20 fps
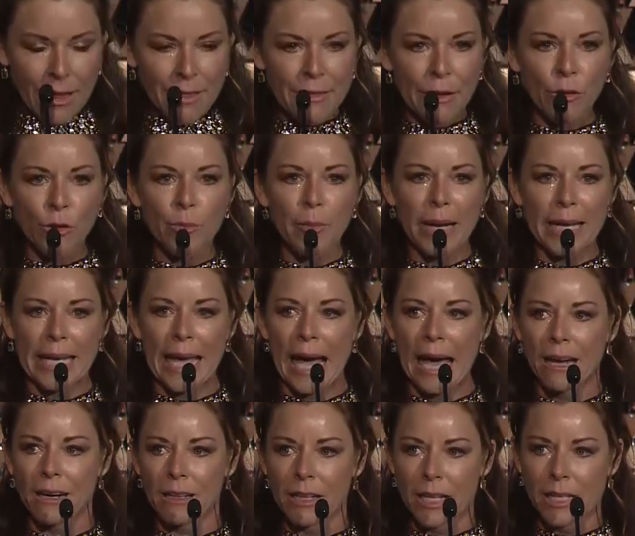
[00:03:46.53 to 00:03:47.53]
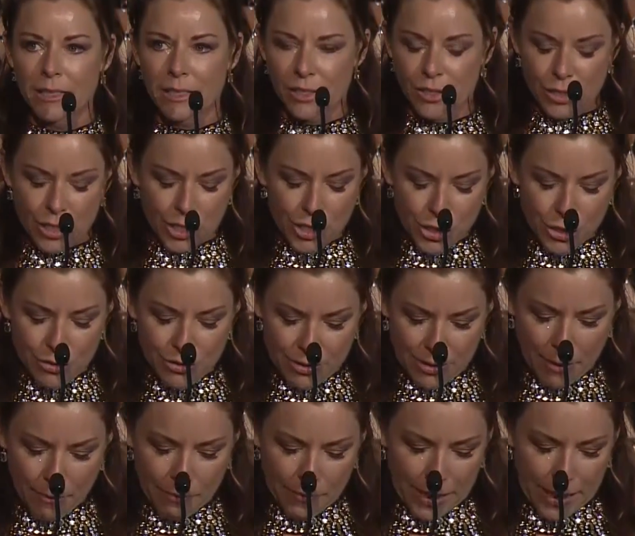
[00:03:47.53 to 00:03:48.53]
they were my catalyst to do
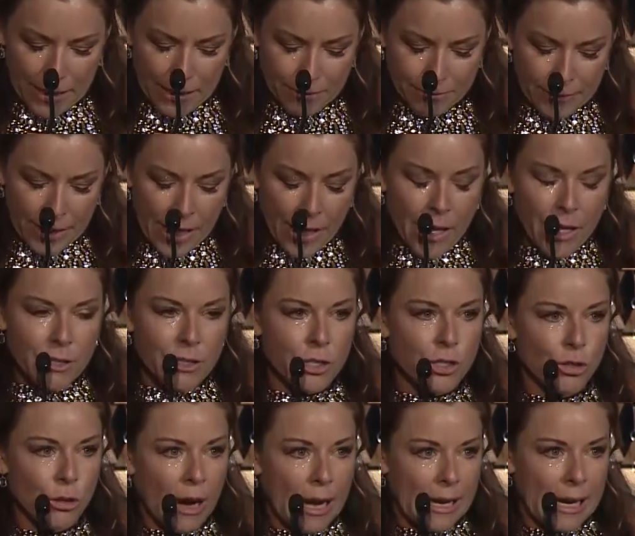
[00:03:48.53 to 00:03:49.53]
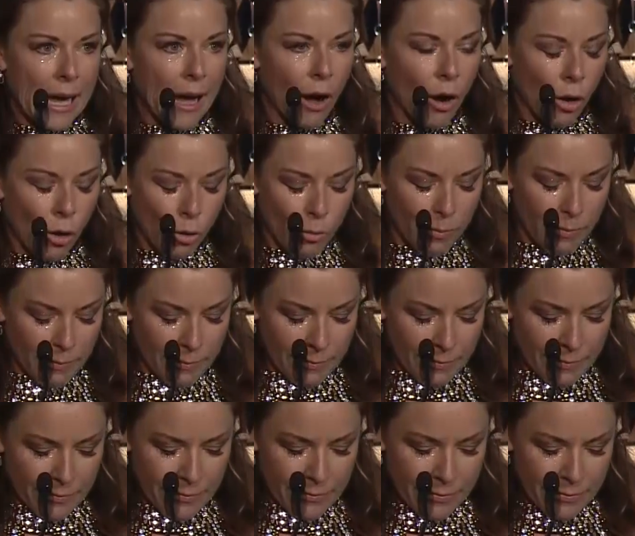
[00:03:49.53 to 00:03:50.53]
something, to try to help,
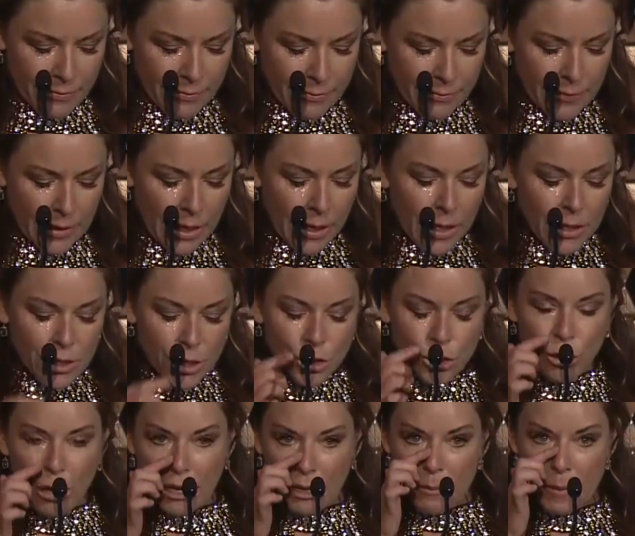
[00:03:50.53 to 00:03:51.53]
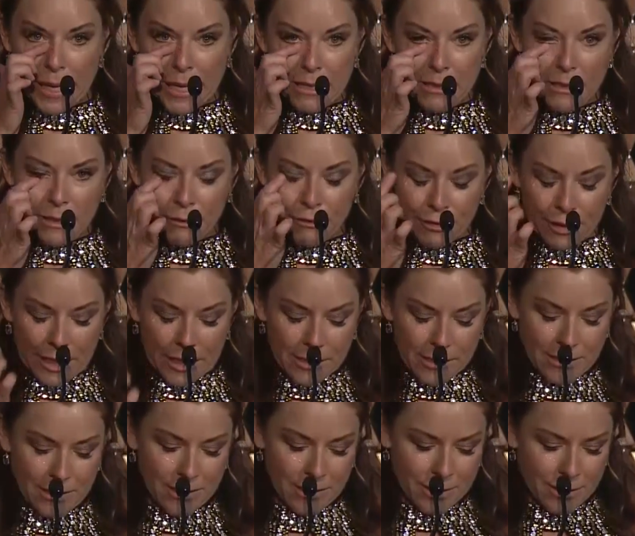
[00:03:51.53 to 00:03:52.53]
to try to make a
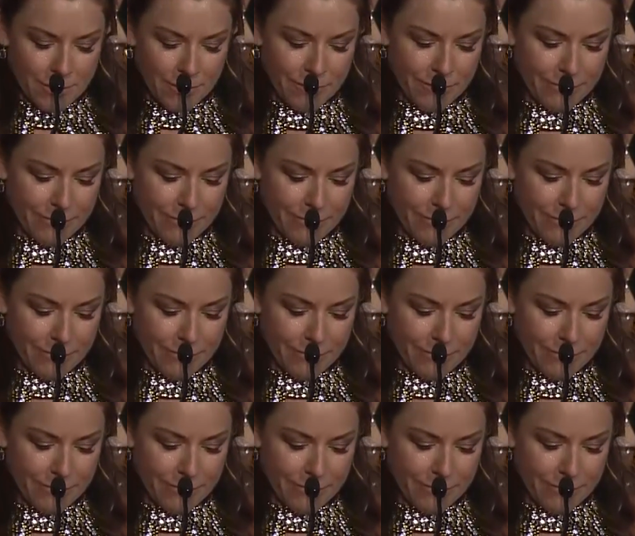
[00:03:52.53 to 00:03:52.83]
difference,